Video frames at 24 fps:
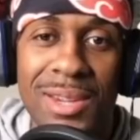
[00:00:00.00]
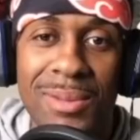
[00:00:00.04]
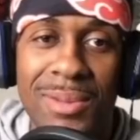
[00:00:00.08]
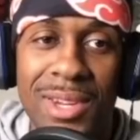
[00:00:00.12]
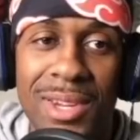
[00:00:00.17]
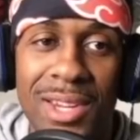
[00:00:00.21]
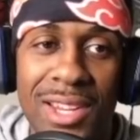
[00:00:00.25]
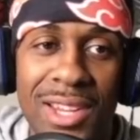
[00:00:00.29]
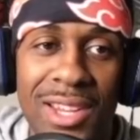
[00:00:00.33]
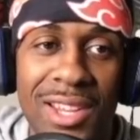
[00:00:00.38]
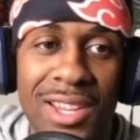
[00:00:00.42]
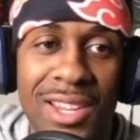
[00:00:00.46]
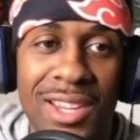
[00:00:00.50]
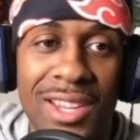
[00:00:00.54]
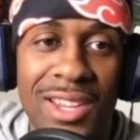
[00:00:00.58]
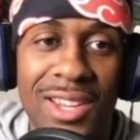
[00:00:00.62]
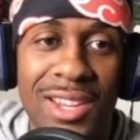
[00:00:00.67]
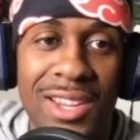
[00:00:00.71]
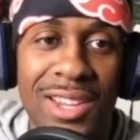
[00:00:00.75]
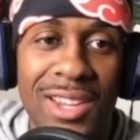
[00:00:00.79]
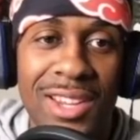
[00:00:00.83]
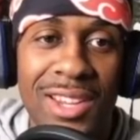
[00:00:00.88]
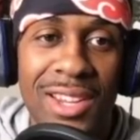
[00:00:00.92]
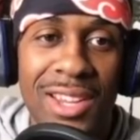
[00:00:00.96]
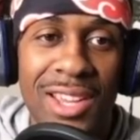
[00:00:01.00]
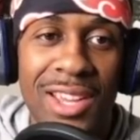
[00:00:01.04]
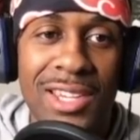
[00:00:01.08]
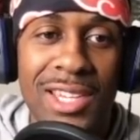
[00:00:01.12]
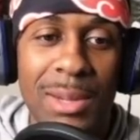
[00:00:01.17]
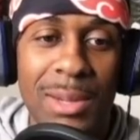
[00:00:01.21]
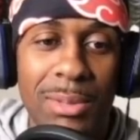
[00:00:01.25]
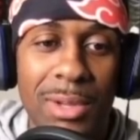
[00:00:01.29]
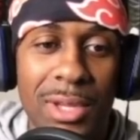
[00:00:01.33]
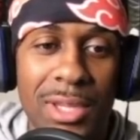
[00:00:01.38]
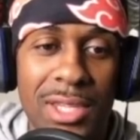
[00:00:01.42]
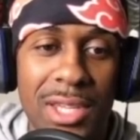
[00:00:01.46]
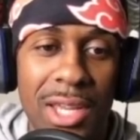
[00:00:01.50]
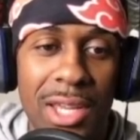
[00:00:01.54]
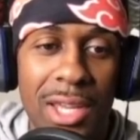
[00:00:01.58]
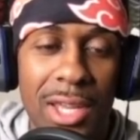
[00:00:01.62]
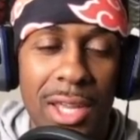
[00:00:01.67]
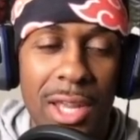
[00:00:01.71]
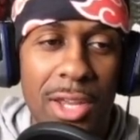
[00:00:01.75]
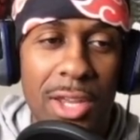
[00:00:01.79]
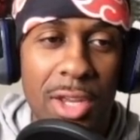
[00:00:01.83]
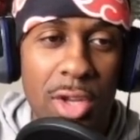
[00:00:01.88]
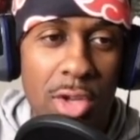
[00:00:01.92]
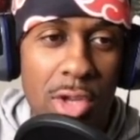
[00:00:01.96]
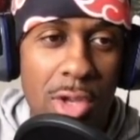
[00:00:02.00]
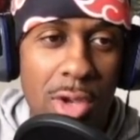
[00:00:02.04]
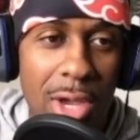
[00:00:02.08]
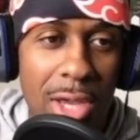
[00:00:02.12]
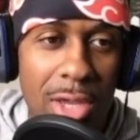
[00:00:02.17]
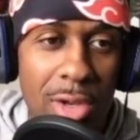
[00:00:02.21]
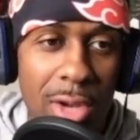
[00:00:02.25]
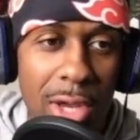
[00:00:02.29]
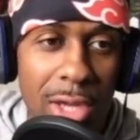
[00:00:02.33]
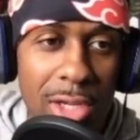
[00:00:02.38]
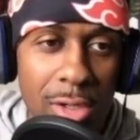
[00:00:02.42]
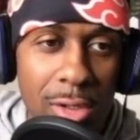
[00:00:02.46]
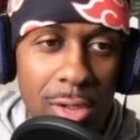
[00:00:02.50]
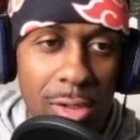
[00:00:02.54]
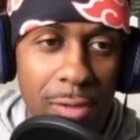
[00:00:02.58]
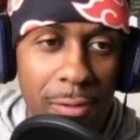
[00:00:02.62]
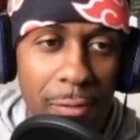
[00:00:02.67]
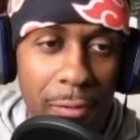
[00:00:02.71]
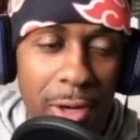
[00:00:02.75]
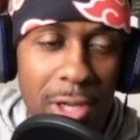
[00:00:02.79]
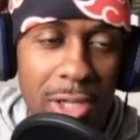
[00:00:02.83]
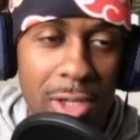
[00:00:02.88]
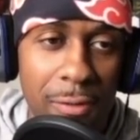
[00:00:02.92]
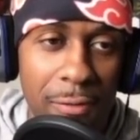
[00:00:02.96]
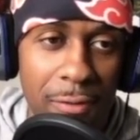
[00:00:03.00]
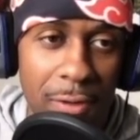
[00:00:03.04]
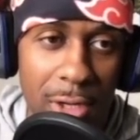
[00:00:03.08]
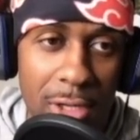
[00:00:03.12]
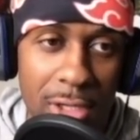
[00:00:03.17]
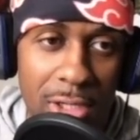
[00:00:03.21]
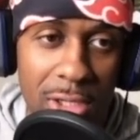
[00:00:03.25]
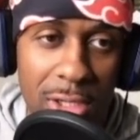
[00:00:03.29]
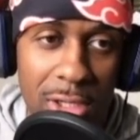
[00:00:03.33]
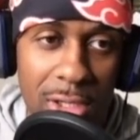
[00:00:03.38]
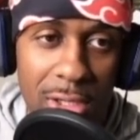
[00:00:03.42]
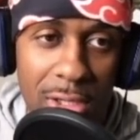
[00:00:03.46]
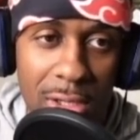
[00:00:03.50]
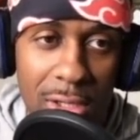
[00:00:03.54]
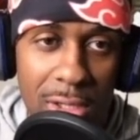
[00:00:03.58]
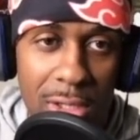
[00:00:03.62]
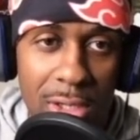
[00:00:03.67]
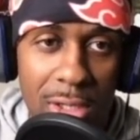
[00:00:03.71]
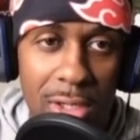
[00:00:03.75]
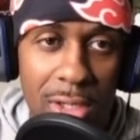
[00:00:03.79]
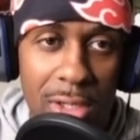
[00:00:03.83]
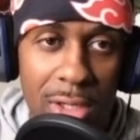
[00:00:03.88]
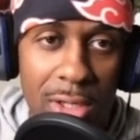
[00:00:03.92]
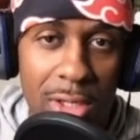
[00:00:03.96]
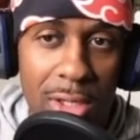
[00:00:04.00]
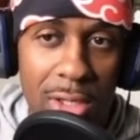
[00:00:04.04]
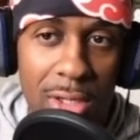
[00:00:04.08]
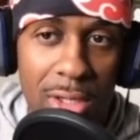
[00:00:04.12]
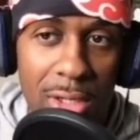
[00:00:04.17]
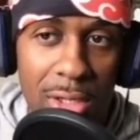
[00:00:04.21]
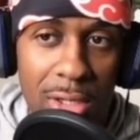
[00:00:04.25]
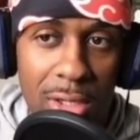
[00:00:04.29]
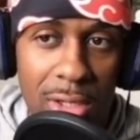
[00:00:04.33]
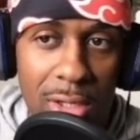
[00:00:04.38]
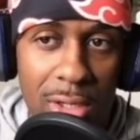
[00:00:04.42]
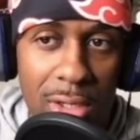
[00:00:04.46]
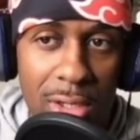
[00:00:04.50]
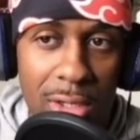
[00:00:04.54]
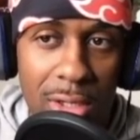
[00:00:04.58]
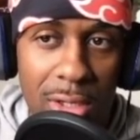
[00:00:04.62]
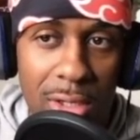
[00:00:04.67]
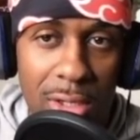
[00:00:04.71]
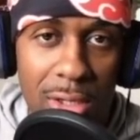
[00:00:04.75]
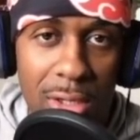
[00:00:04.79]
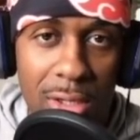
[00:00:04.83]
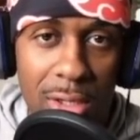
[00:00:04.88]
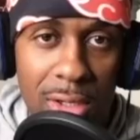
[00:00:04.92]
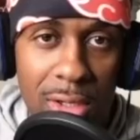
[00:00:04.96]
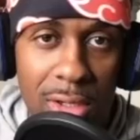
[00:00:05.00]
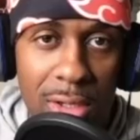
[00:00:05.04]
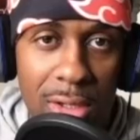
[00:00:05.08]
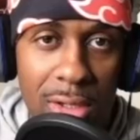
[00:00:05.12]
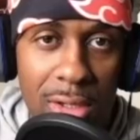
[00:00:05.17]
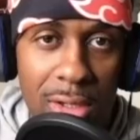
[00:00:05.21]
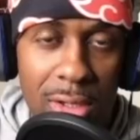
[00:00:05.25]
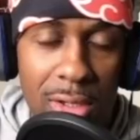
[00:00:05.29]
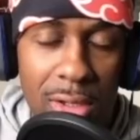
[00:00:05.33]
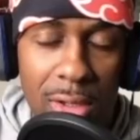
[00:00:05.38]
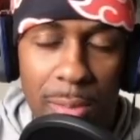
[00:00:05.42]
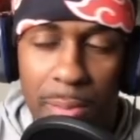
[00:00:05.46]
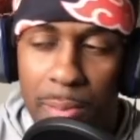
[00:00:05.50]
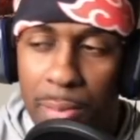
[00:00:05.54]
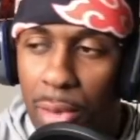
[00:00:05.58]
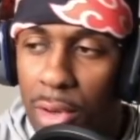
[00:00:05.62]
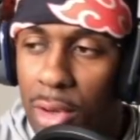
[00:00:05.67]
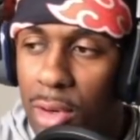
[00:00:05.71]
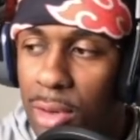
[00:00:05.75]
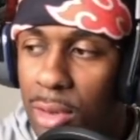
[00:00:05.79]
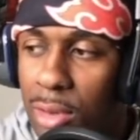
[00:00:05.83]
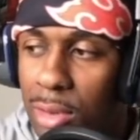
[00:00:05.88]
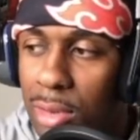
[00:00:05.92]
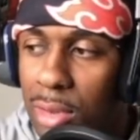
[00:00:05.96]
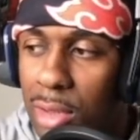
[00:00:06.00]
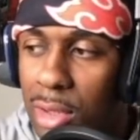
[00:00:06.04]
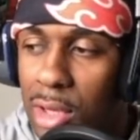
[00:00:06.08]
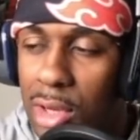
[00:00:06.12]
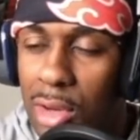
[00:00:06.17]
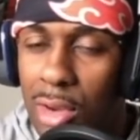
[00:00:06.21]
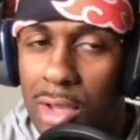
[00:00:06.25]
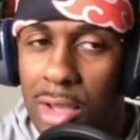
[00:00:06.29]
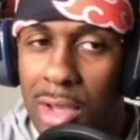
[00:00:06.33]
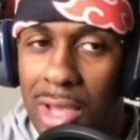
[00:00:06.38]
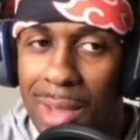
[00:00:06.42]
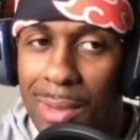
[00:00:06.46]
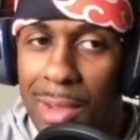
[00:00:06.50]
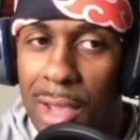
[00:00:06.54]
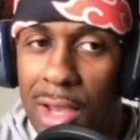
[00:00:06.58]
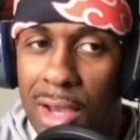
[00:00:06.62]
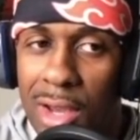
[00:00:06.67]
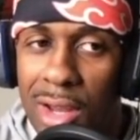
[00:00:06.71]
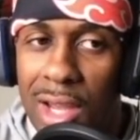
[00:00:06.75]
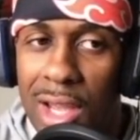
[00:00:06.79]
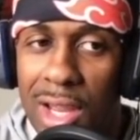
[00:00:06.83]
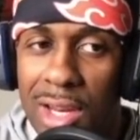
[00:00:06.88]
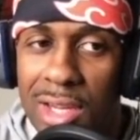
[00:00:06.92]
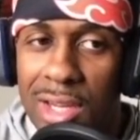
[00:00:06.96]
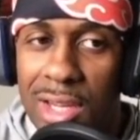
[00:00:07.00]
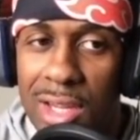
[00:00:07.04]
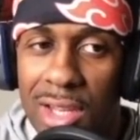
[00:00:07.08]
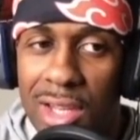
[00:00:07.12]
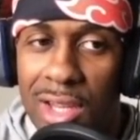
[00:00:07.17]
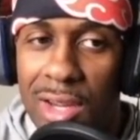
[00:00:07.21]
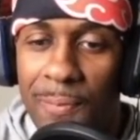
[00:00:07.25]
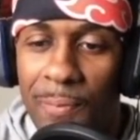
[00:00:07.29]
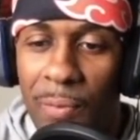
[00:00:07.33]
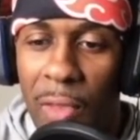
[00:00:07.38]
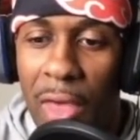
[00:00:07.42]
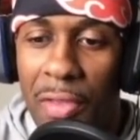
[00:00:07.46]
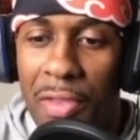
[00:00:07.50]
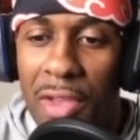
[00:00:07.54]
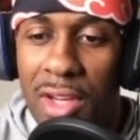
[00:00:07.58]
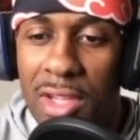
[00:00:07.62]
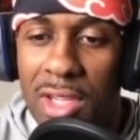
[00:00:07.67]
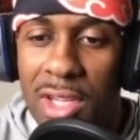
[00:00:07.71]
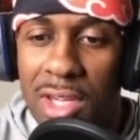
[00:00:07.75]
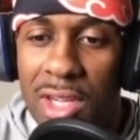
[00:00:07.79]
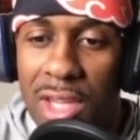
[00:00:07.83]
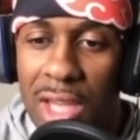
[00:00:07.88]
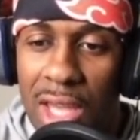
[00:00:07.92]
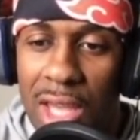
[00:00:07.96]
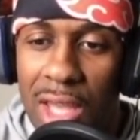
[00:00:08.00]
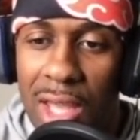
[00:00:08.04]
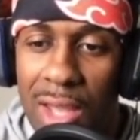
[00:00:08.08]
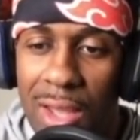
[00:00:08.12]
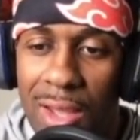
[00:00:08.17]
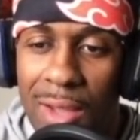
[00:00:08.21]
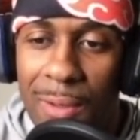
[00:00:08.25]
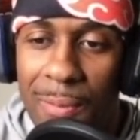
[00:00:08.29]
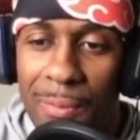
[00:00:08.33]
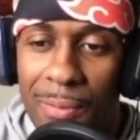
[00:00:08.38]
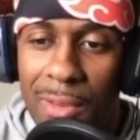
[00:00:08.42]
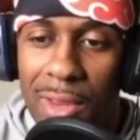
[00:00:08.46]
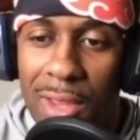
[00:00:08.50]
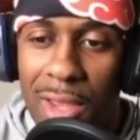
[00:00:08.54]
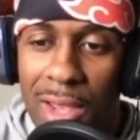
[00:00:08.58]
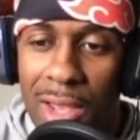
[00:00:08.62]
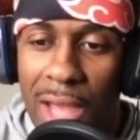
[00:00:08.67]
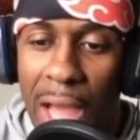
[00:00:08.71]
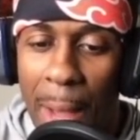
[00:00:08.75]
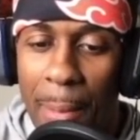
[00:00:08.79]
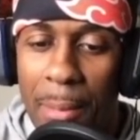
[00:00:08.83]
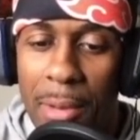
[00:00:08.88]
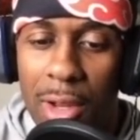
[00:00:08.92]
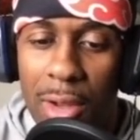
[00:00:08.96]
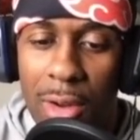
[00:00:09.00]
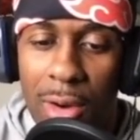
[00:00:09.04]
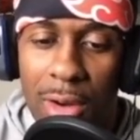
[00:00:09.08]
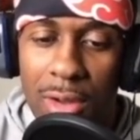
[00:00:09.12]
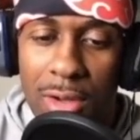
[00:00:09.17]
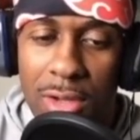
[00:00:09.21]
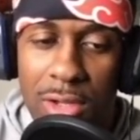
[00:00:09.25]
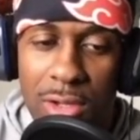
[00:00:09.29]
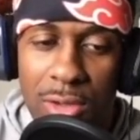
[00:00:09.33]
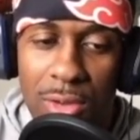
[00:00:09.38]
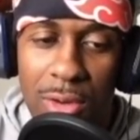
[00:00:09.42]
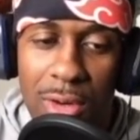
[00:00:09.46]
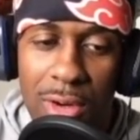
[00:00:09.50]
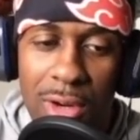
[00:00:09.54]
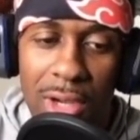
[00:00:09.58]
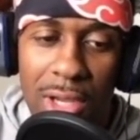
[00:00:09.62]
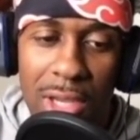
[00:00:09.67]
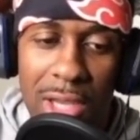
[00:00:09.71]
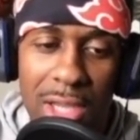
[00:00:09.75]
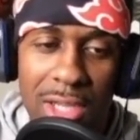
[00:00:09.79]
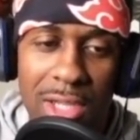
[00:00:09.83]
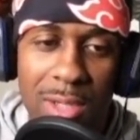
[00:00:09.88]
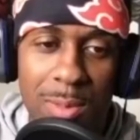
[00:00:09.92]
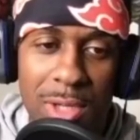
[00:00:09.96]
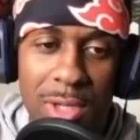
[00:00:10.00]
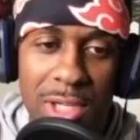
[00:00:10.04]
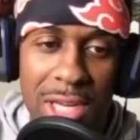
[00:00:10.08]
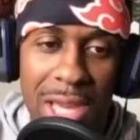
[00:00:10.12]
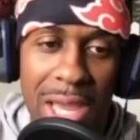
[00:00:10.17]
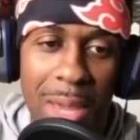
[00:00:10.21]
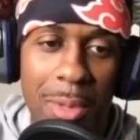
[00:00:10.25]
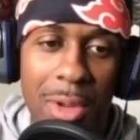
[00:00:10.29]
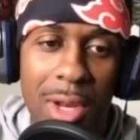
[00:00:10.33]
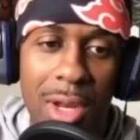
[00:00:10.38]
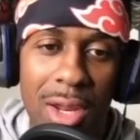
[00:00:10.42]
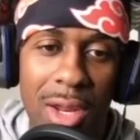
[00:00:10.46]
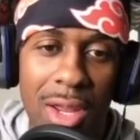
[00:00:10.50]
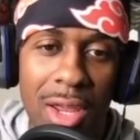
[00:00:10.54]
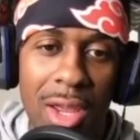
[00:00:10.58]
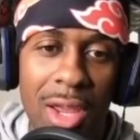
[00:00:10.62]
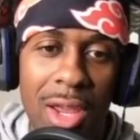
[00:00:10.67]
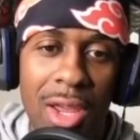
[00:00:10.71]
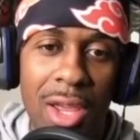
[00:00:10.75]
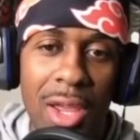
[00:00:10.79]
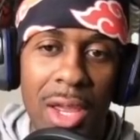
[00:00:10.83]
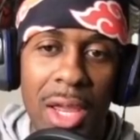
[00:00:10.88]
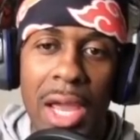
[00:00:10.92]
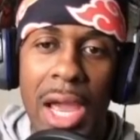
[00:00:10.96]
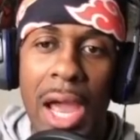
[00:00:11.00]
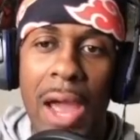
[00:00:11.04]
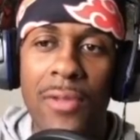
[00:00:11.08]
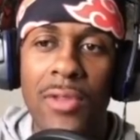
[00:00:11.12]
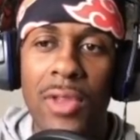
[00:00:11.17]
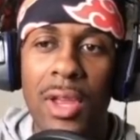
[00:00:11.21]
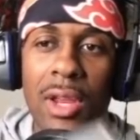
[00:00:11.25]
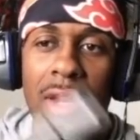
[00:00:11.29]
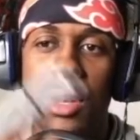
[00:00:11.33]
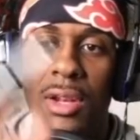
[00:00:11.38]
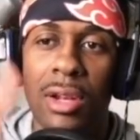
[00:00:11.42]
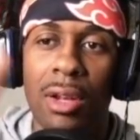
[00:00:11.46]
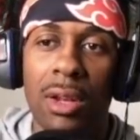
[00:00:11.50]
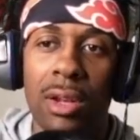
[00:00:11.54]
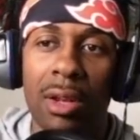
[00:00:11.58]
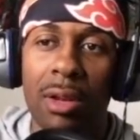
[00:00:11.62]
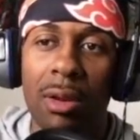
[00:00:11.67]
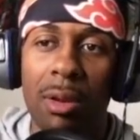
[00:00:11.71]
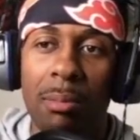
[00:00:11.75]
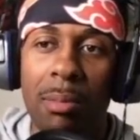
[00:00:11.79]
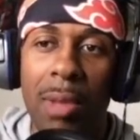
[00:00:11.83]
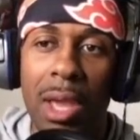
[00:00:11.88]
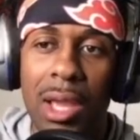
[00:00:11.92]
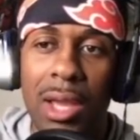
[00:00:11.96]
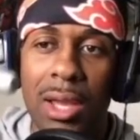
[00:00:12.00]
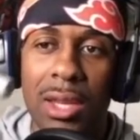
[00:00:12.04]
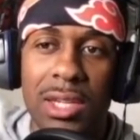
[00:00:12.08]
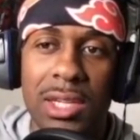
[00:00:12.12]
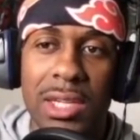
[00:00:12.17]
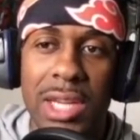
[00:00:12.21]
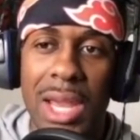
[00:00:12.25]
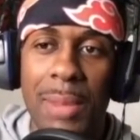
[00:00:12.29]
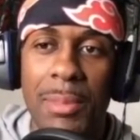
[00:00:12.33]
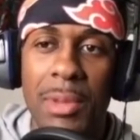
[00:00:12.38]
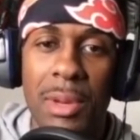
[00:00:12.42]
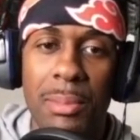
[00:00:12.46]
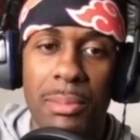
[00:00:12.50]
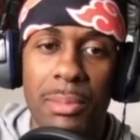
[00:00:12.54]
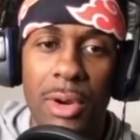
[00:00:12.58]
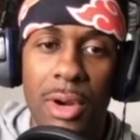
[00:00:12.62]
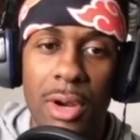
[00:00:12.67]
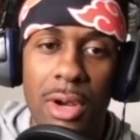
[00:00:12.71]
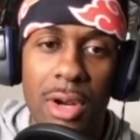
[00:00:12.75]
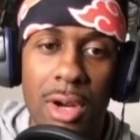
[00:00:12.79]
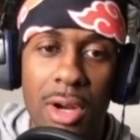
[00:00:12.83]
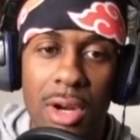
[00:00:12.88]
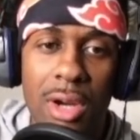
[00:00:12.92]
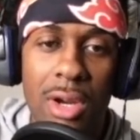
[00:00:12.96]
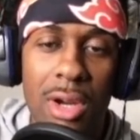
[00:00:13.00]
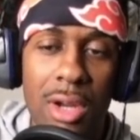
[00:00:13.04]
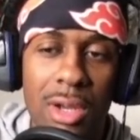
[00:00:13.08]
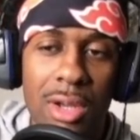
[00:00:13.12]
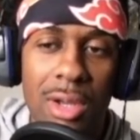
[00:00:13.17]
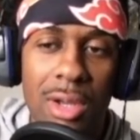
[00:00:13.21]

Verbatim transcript: course, definitely, definitely. Except it's like you got you guys use fresh fish. Yeah. Bro, because, you know you gave me a good idea. I think today yeah. I'm gonna go to the store, get some salmon, and then make a salmon burger.